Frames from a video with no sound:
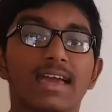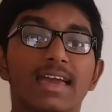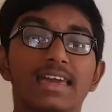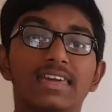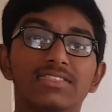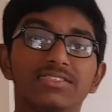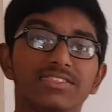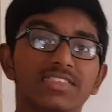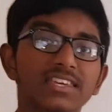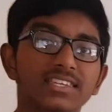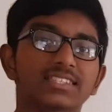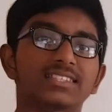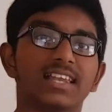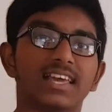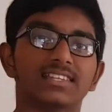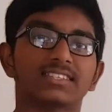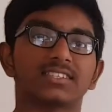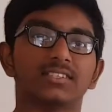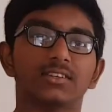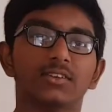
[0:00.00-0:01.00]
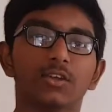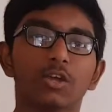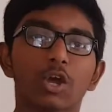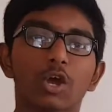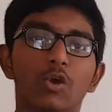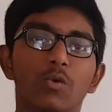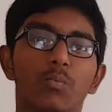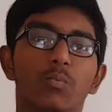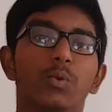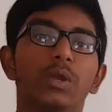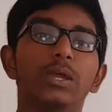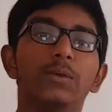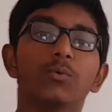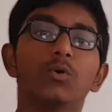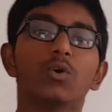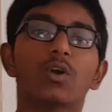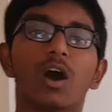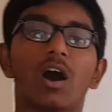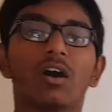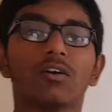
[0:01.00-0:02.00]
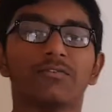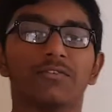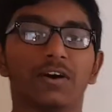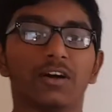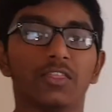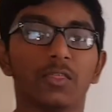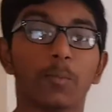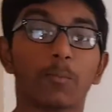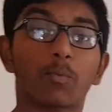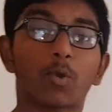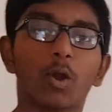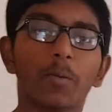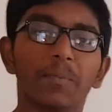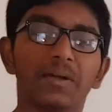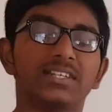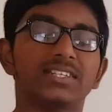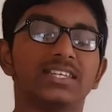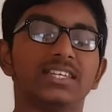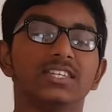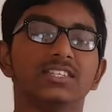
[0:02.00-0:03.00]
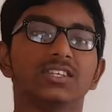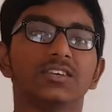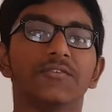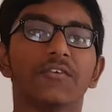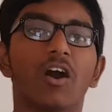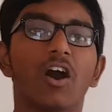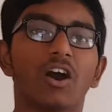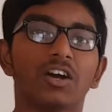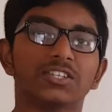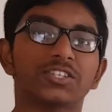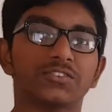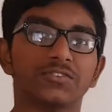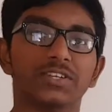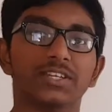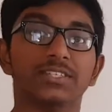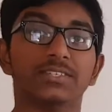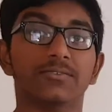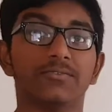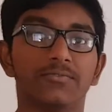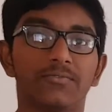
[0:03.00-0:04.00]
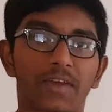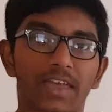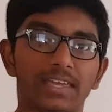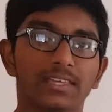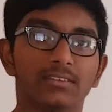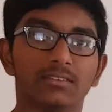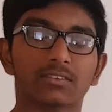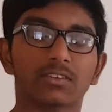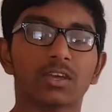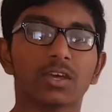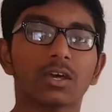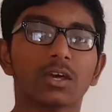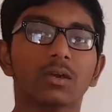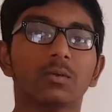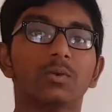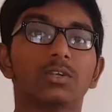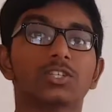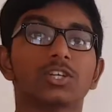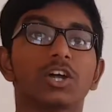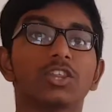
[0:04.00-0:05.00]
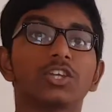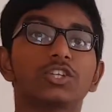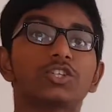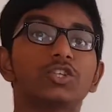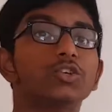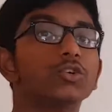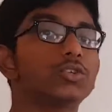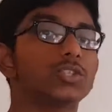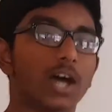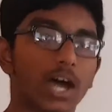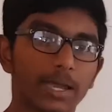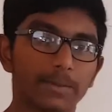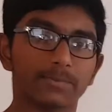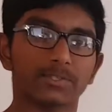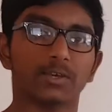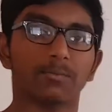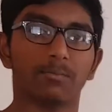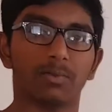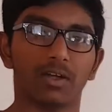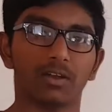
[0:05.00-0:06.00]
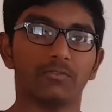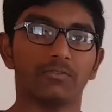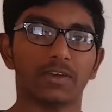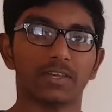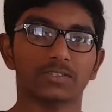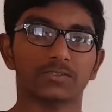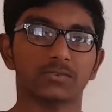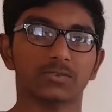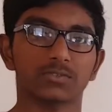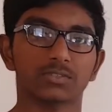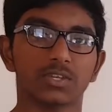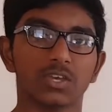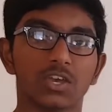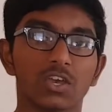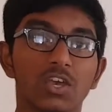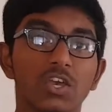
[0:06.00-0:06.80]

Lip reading: In this lesson, we will cover the properties of arteries and veins, which are the two types of blood vessels.